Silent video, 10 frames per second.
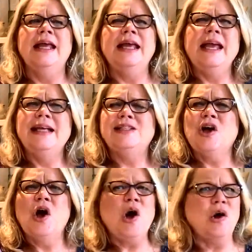he has a
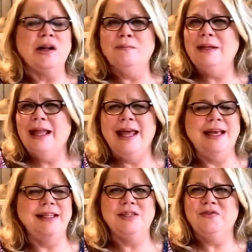heart
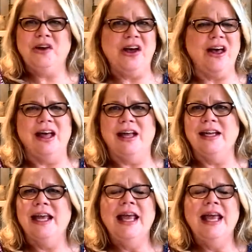ablaze for God,